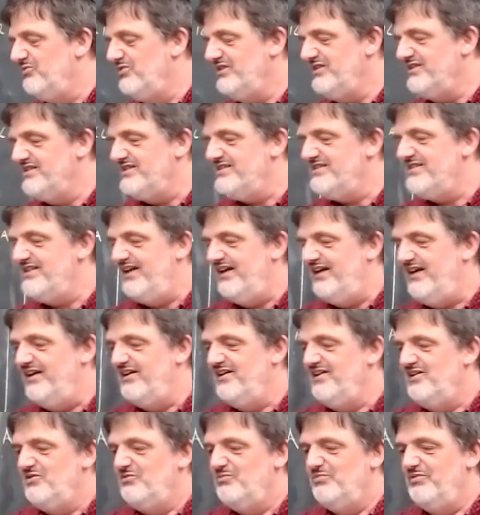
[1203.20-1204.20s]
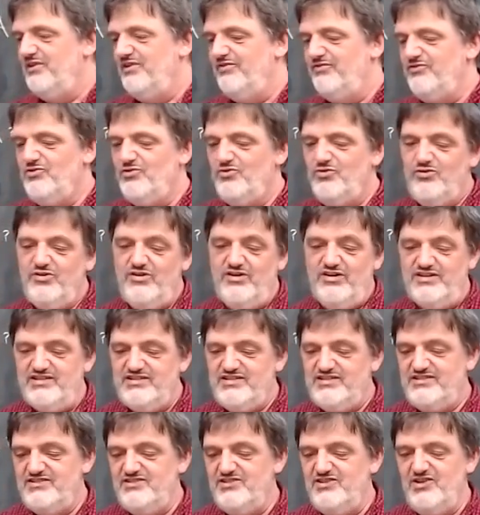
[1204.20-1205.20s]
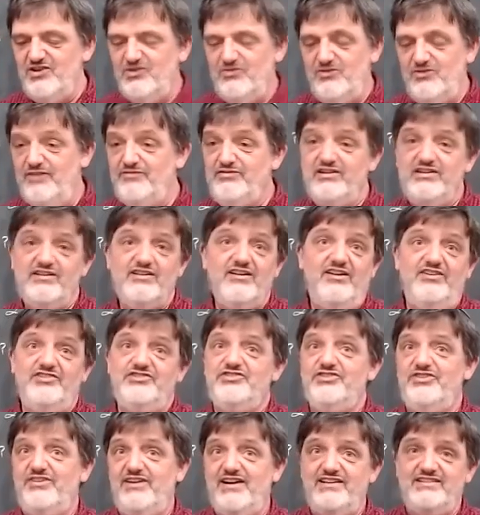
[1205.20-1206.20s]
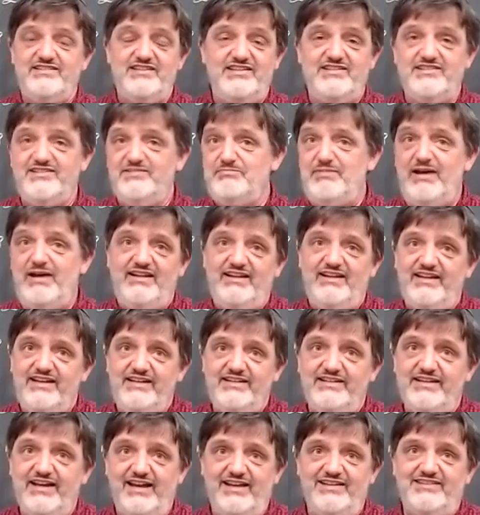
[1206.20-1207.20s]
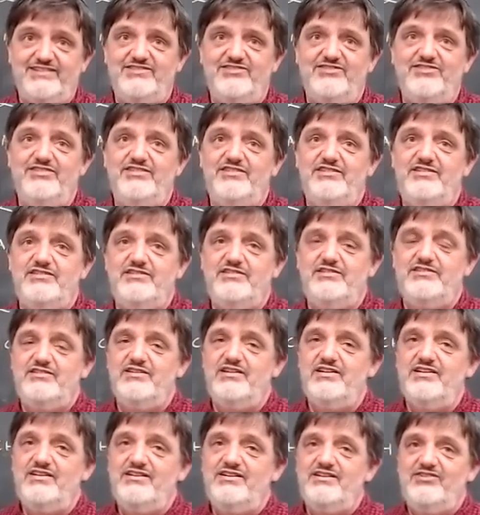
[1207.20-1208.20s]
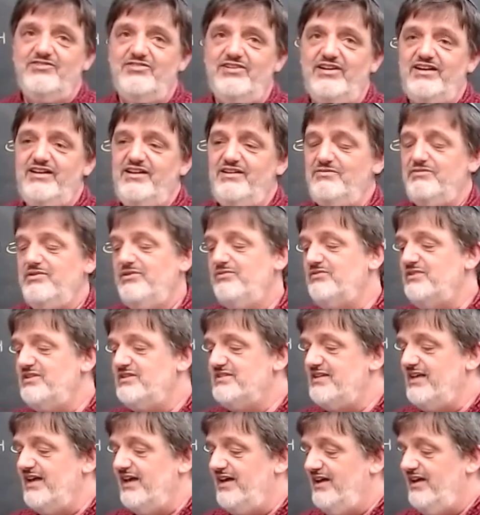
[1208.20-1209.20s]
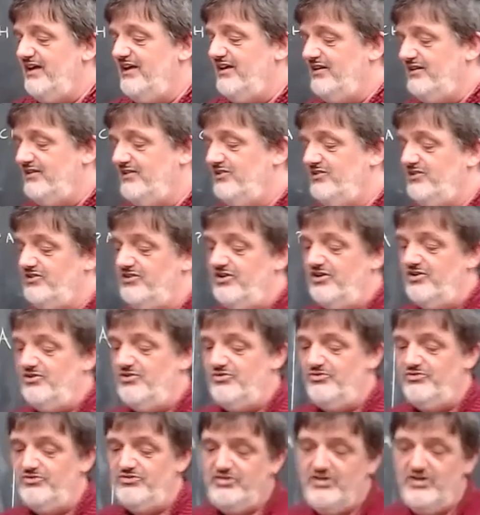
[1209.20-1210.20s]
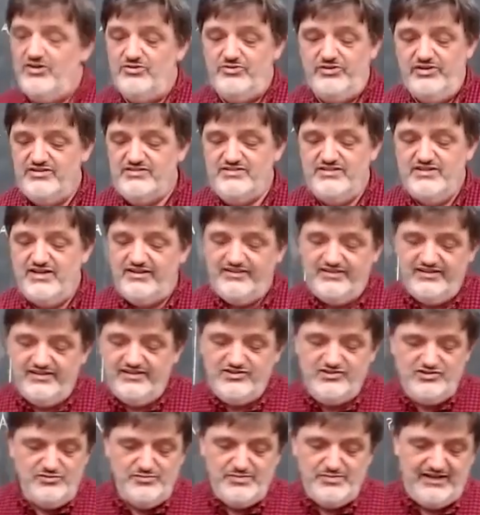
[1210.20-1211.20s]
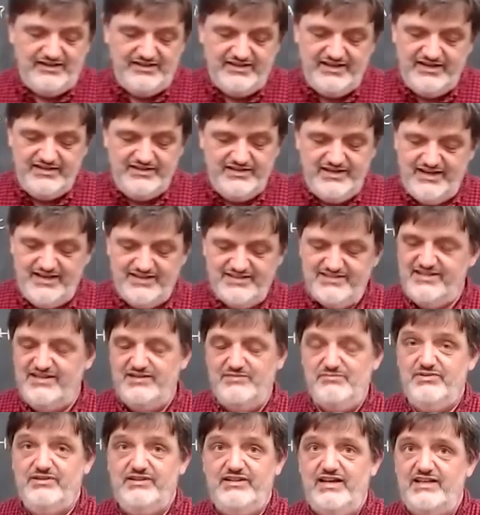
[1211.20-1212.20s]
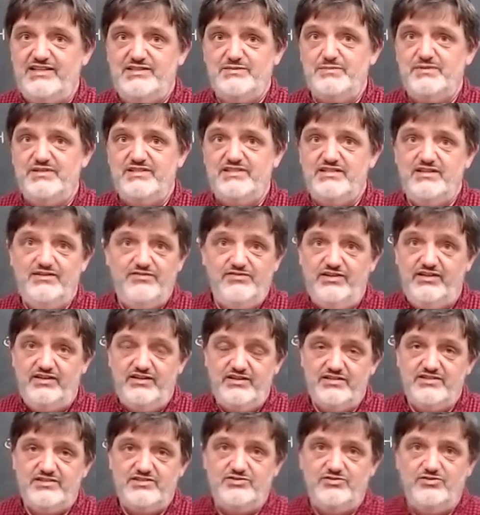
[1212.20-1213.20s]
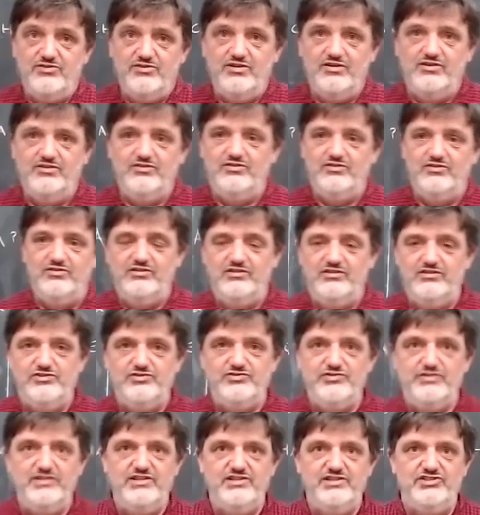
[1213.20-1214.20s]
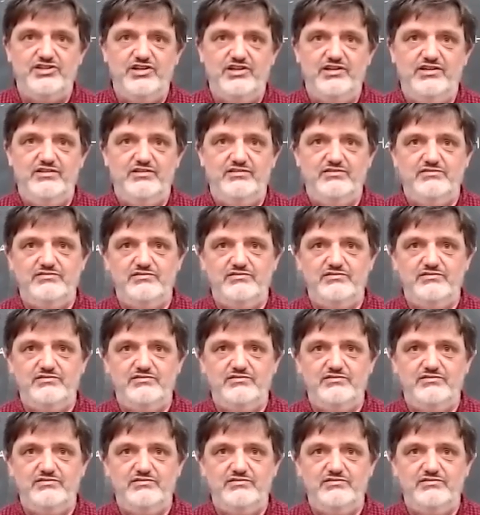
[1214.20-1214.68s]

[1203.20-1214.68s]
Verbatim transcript: wouldn't say, but of course, you know, every culture has its ballet dancers, right? We would say, you know, no, there's nothing to ballet dancing but that specific historical tradition.